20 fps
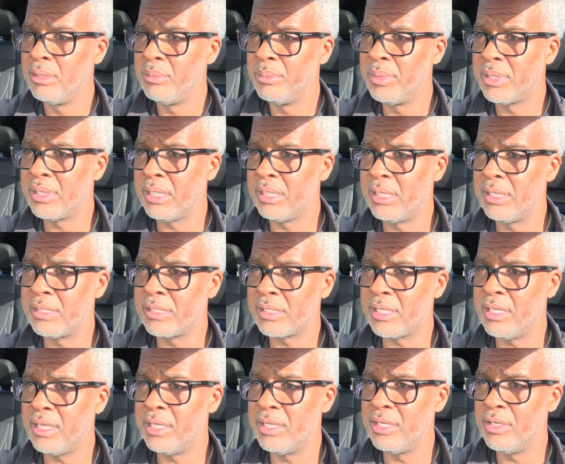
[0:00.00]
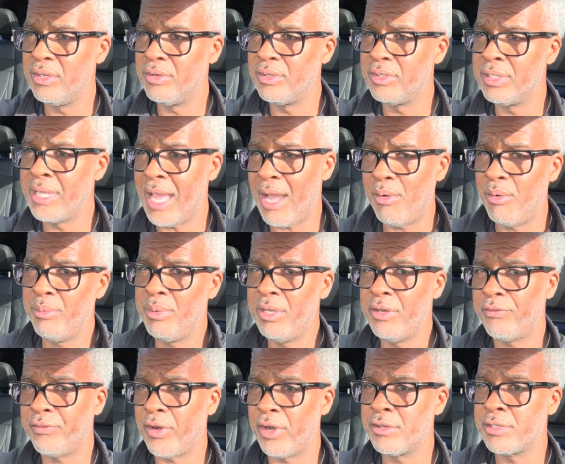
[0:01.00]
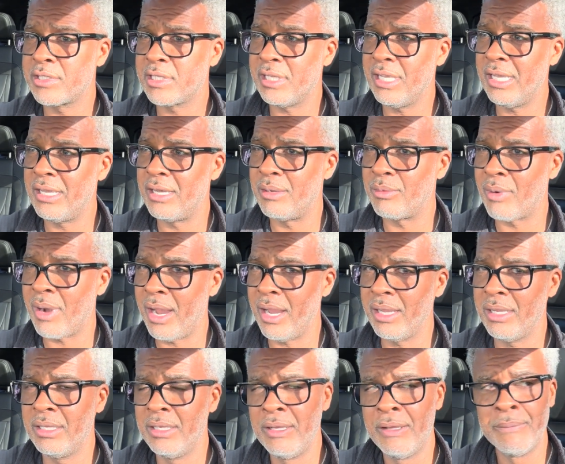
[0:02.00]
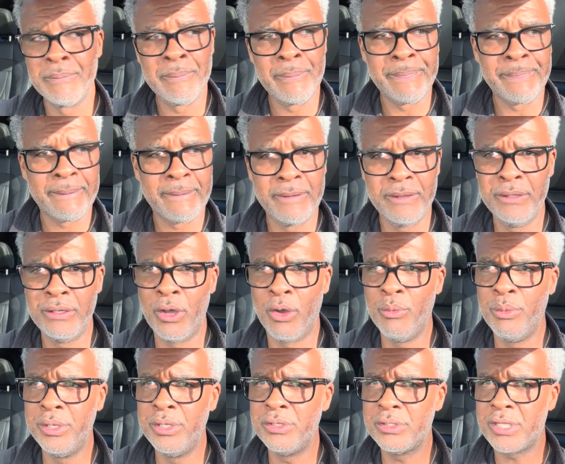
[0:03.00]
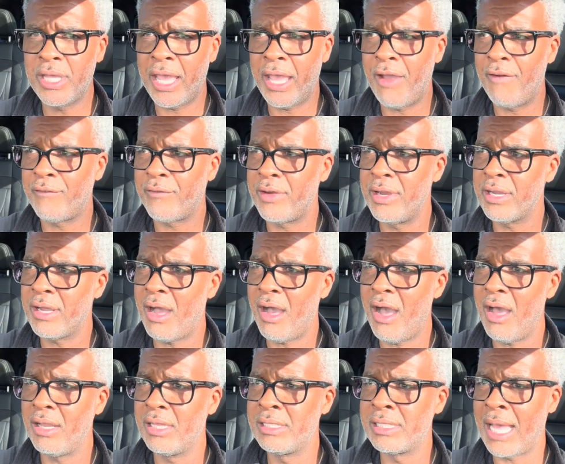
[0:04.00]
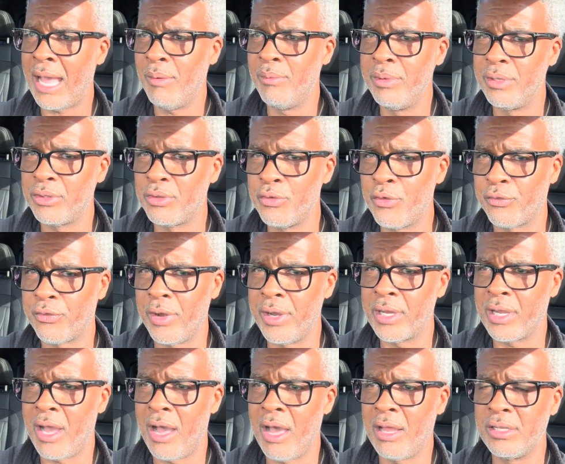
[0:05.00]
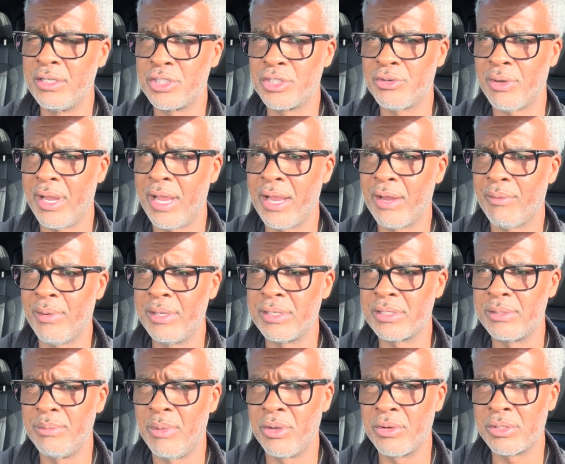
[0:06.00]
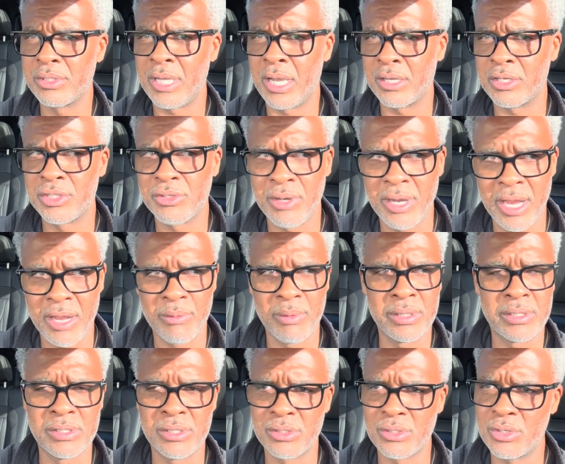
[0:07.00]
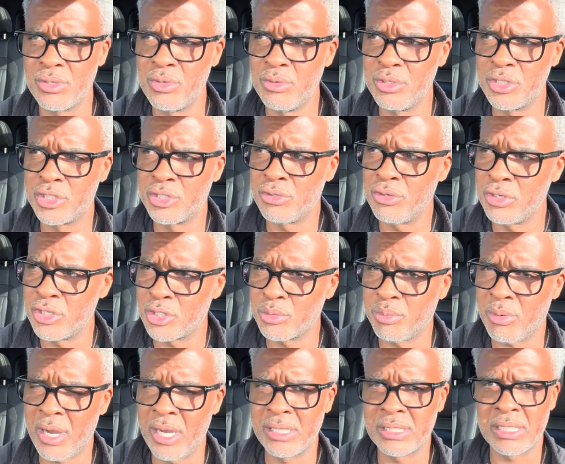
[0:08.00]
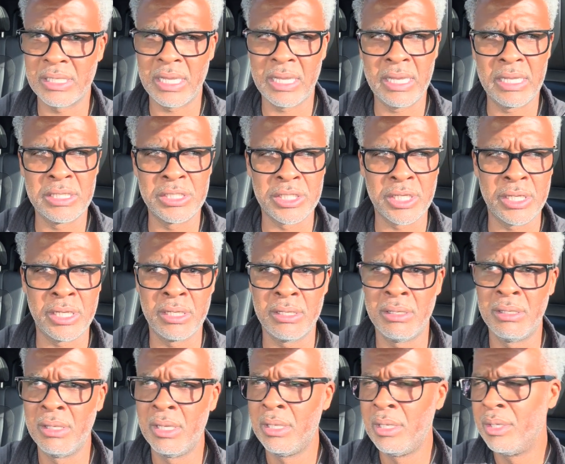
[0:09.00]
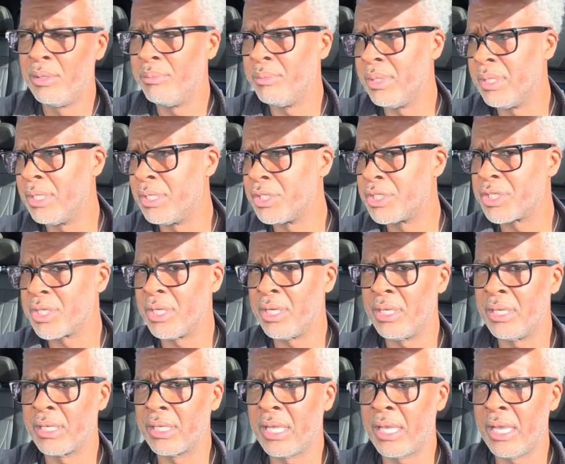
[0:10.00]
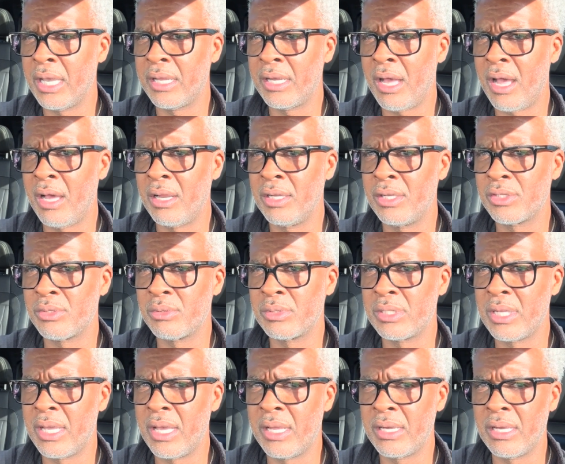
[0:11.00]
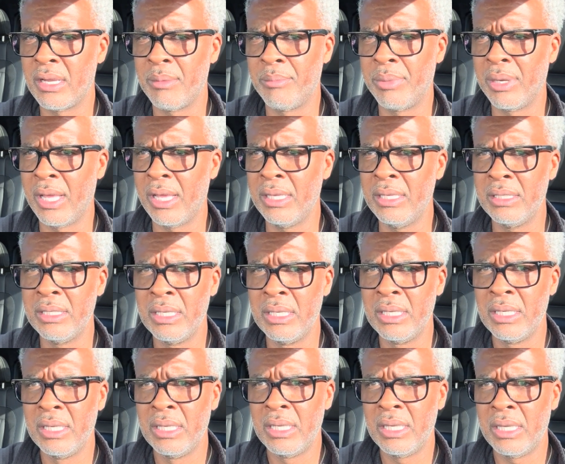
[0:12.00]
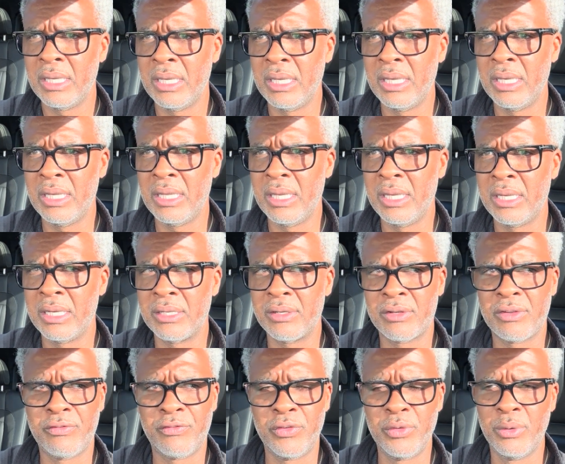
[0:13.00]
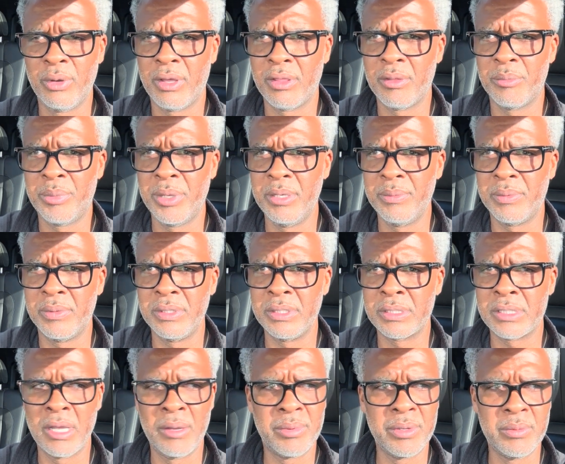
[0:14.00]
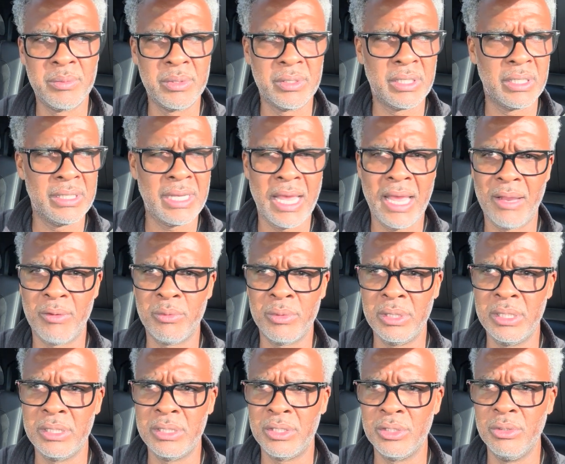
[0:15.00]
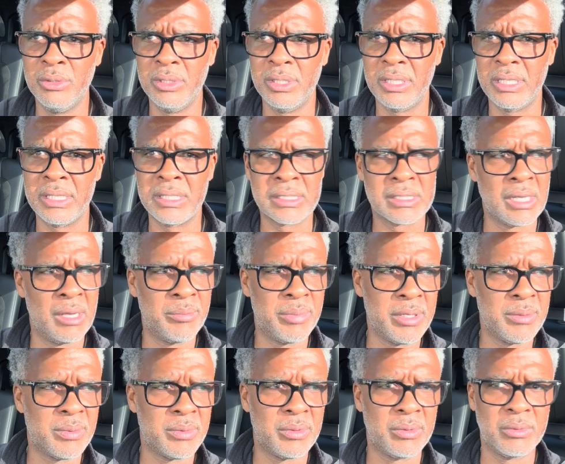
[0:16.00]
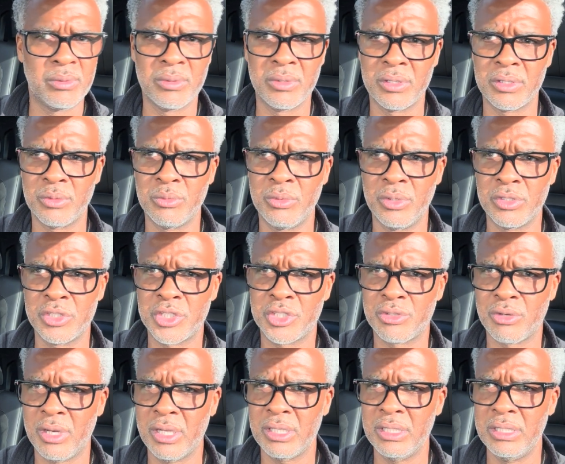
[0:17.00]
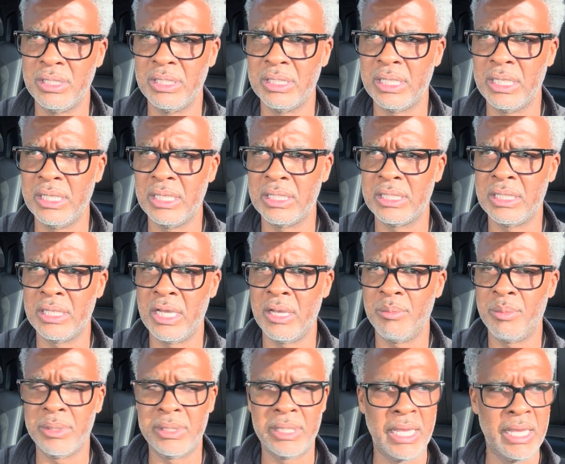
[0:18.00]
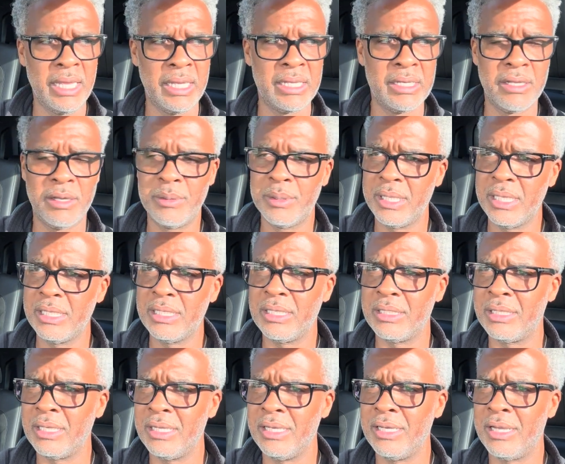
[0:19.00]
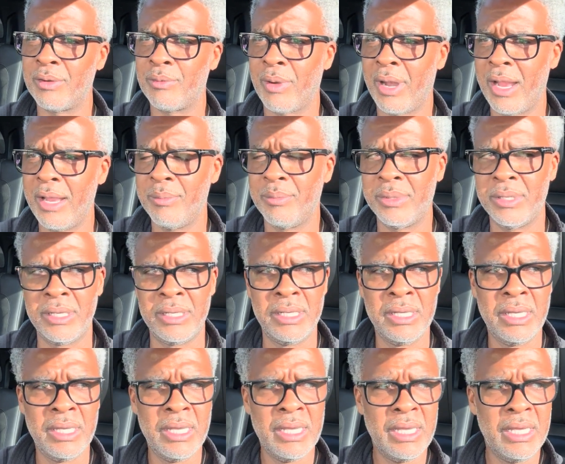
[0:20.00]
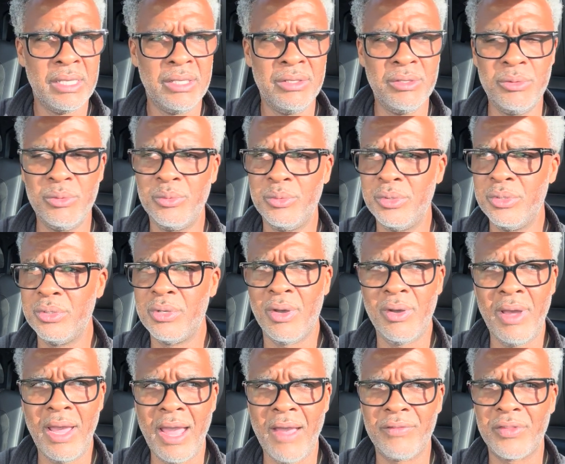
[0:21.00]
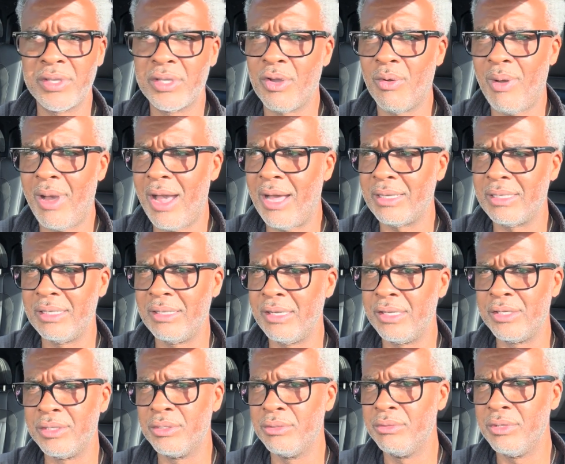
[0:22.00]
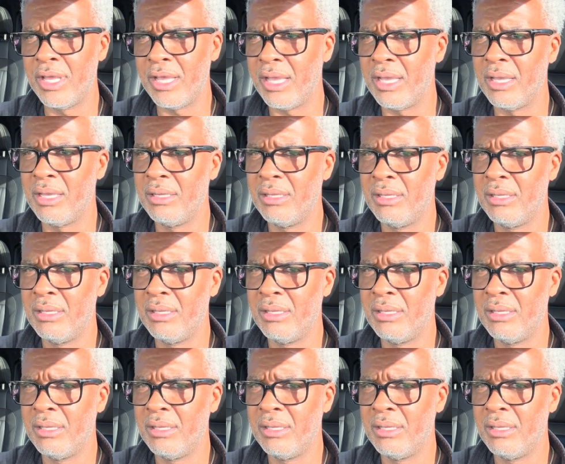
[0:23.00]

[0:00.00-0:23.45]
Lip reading: Because that would be the first step, right? We used to have Frank Harley's. I went through Frank Harley's drag racing, motorcycle drag racing school with George, Bryce, and Angel. Me and Sean again, all us was down there, Blake, and a few other people. And some people could not really do it, and some people were struggling to get it done, but they ended up getting it done, right? But you gonna have to go out there and do that.